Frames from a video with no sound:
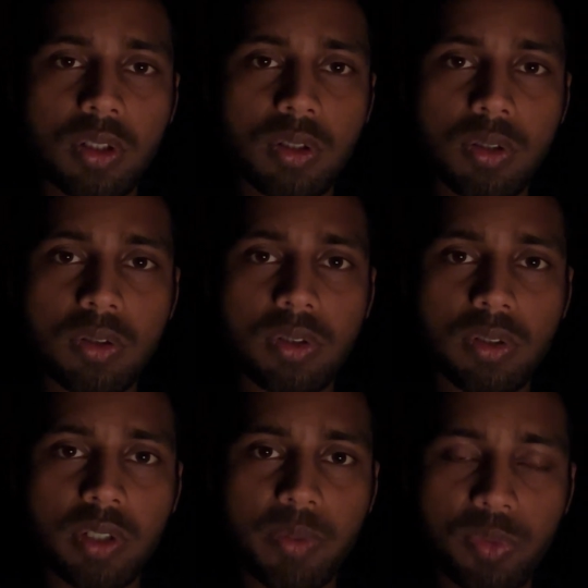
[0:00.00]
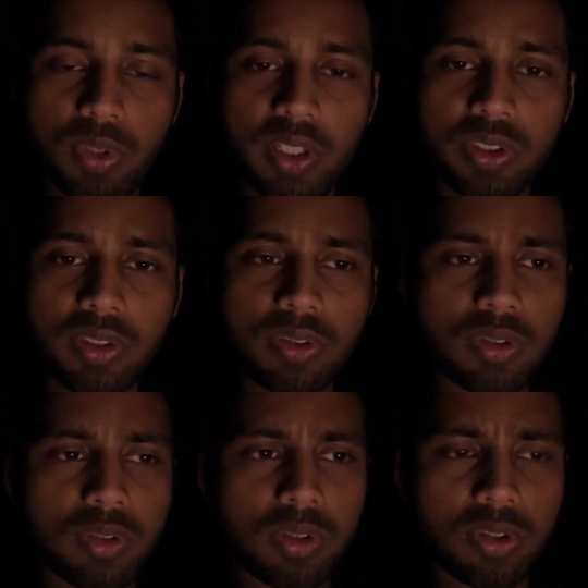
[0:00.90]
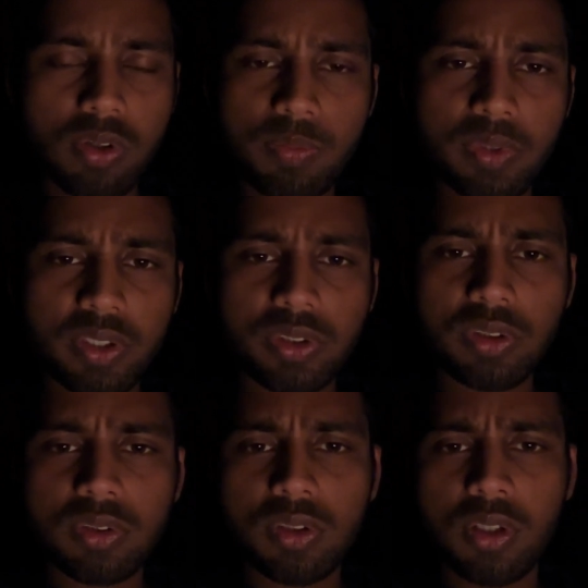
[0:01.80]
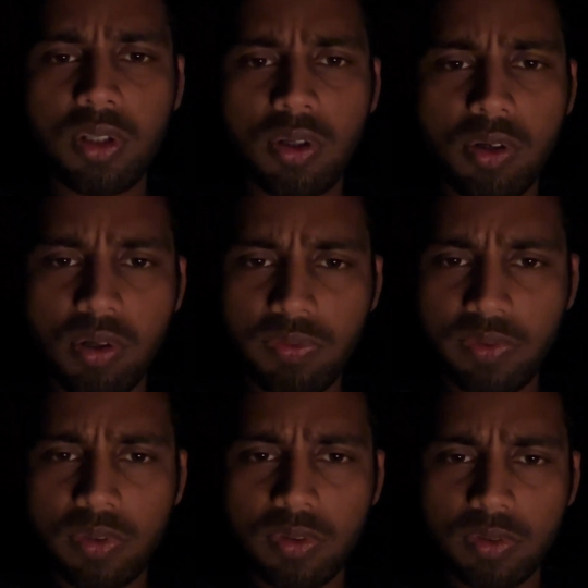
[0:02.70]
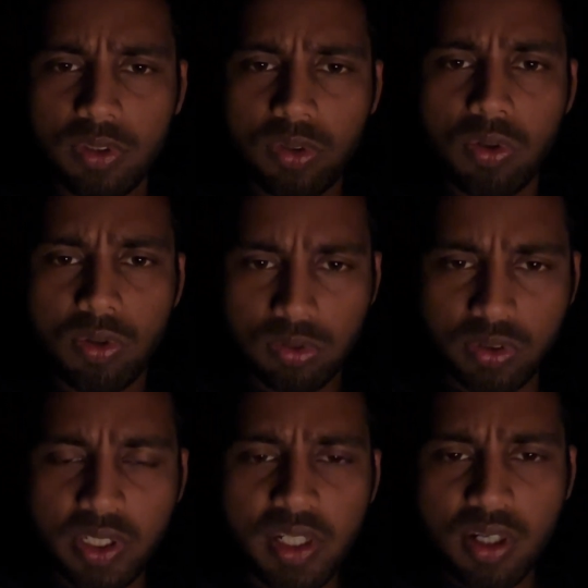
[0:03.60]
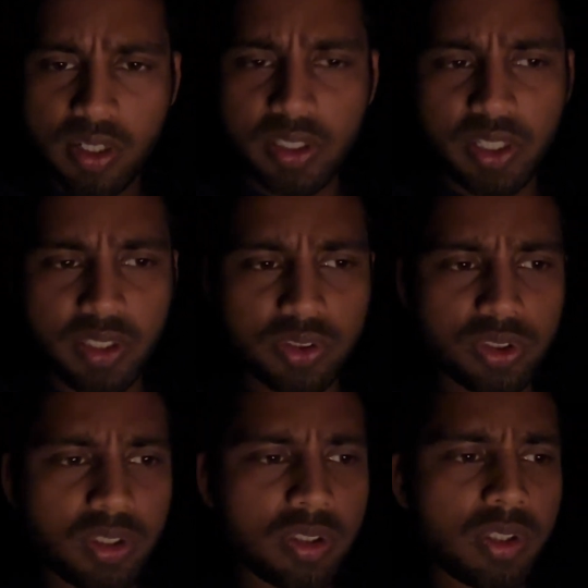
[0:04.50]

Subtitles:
or emulations or incorporations of this hostile architecture